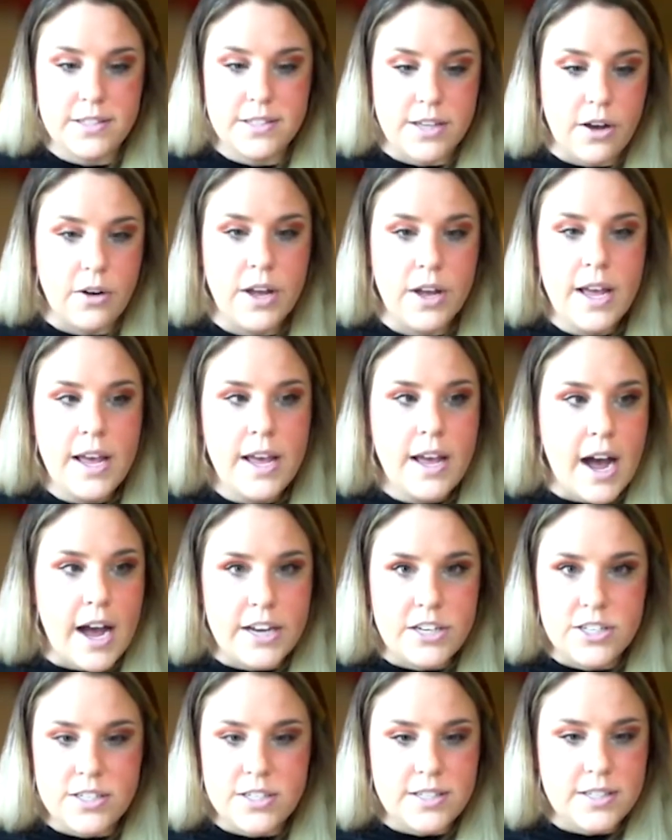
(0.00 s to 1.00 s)
So
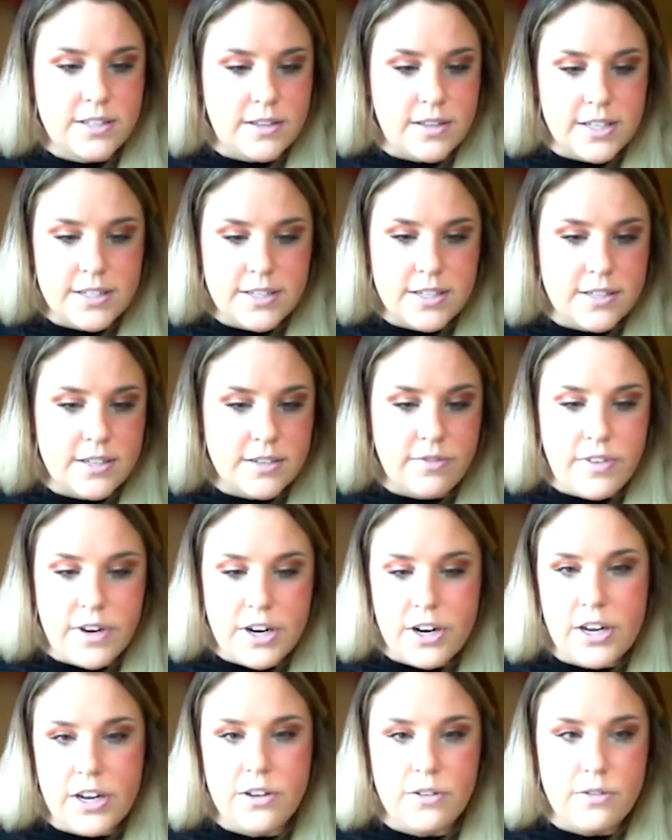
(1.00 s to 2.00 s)
this is a
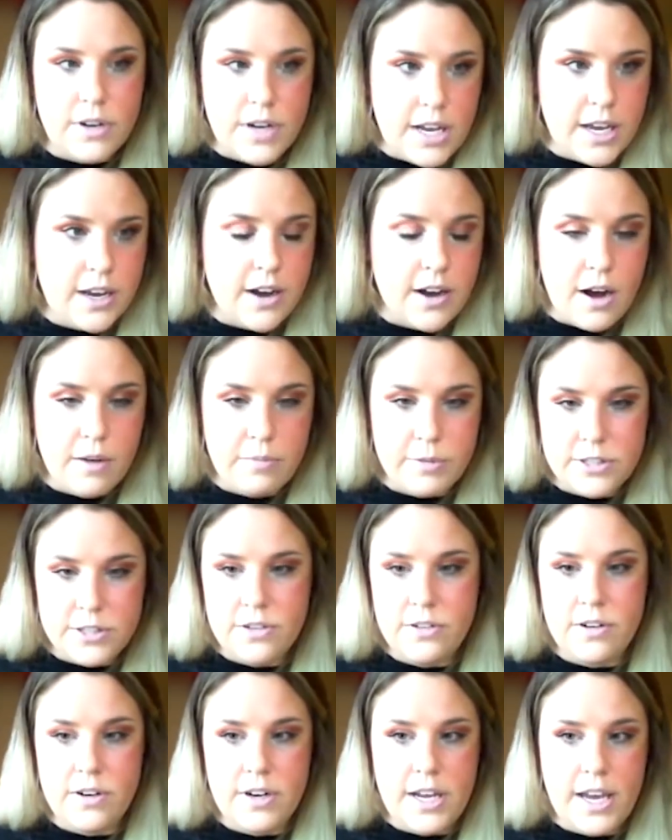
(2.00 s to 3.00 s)
very unique
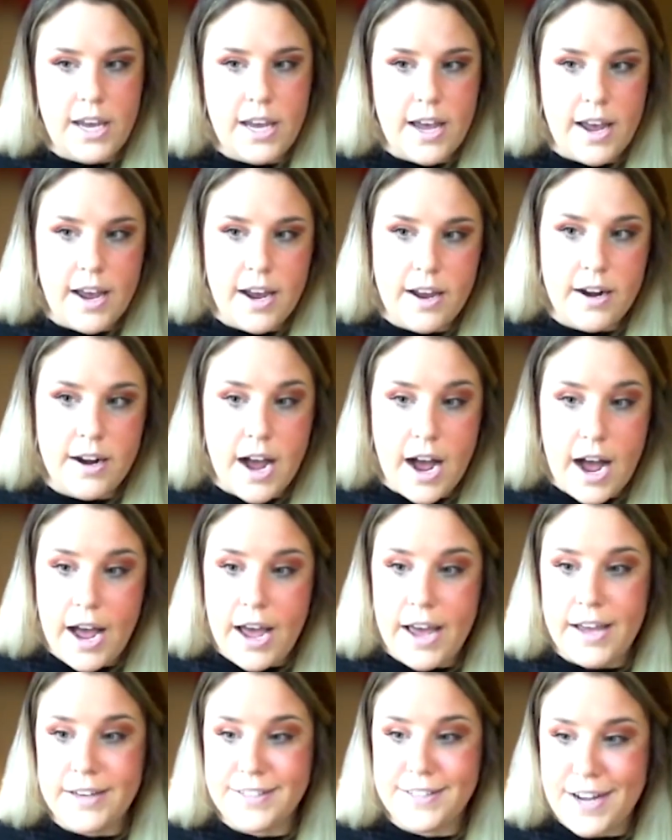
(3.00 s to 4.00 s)
opportunity, and
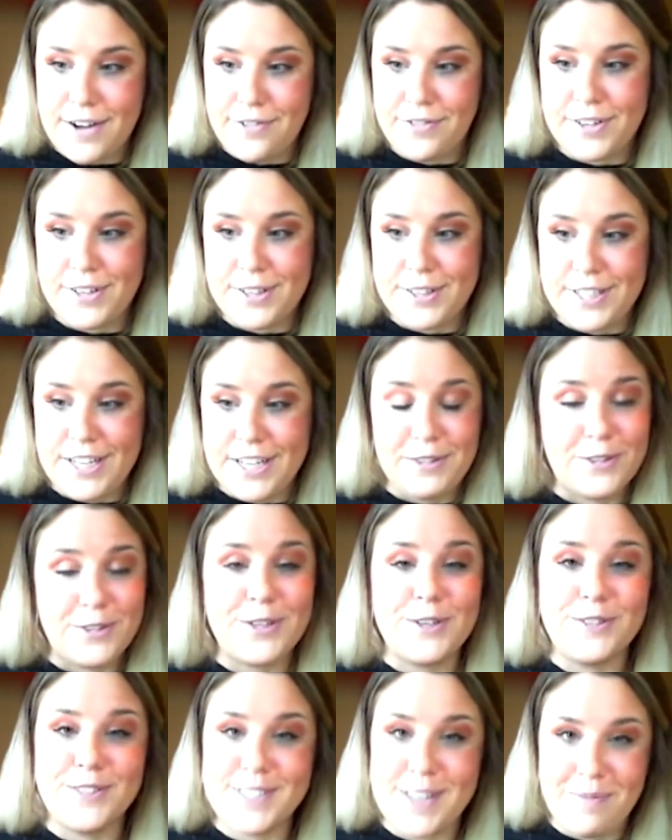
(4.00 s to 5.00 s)
I definitely
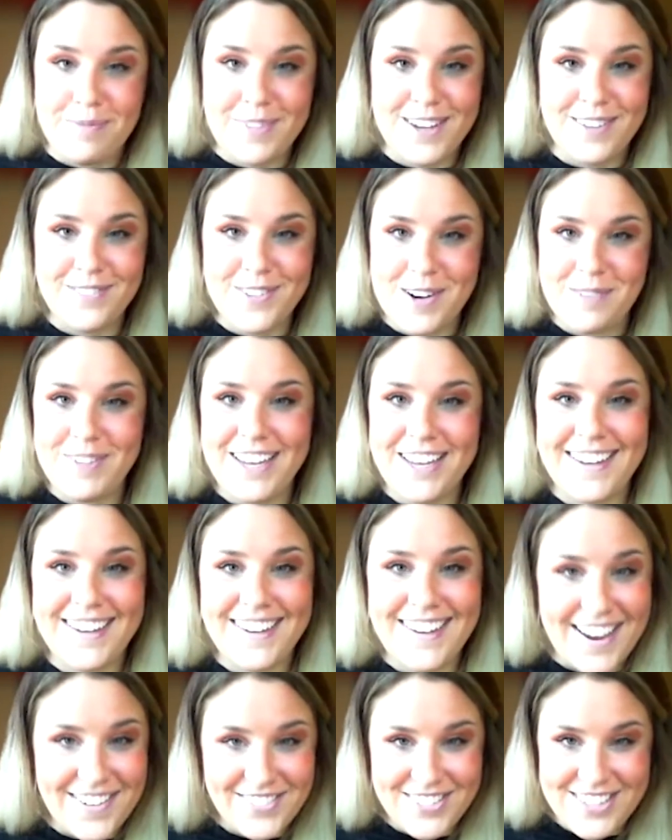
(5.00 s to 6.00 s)
learned something from it
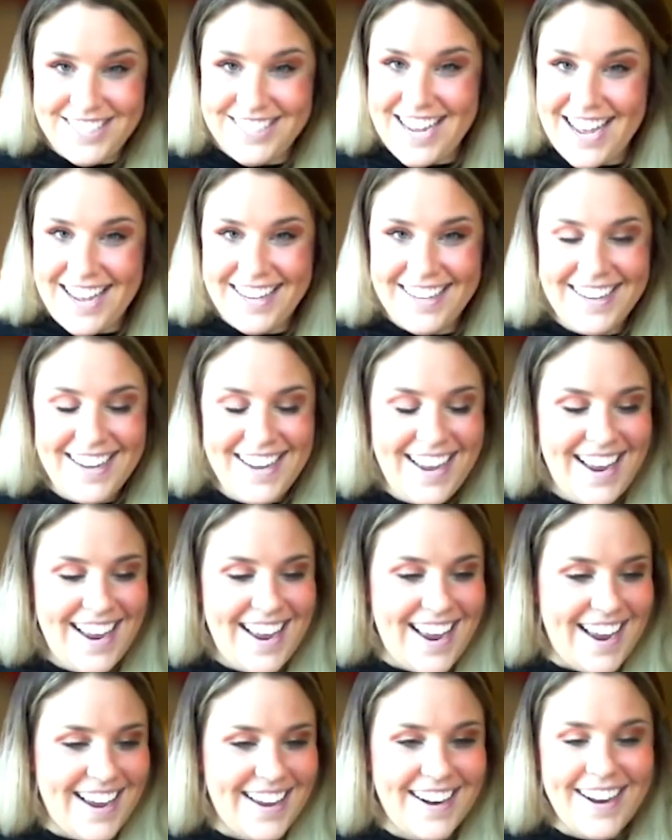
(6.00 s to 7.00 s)
every day,
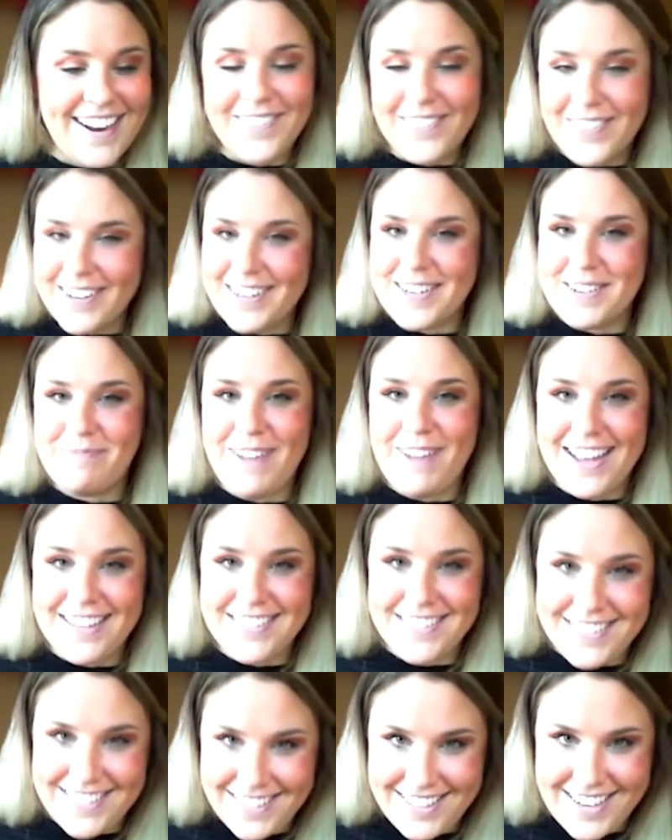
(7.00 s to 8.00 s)
and I wouldn't have
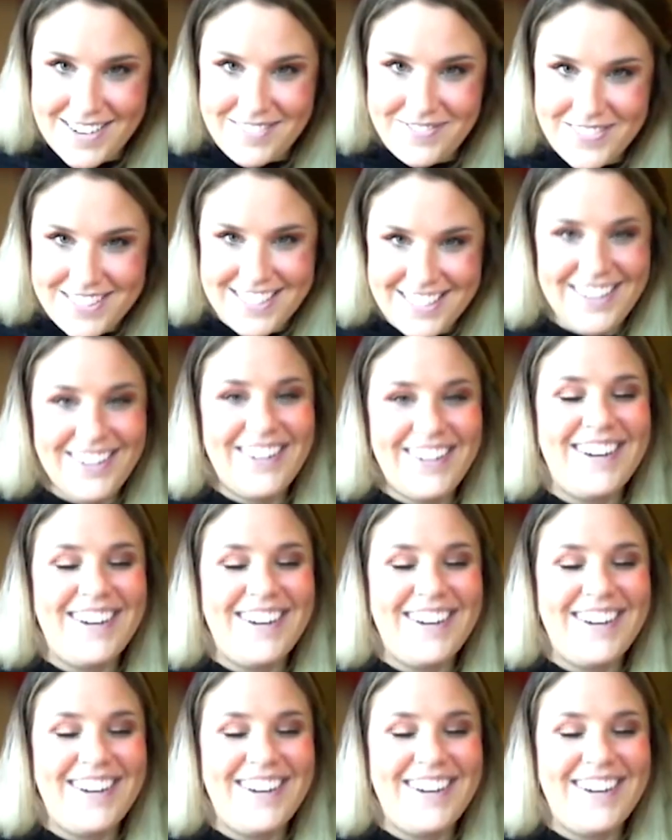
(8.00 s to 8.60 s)
passed it up. So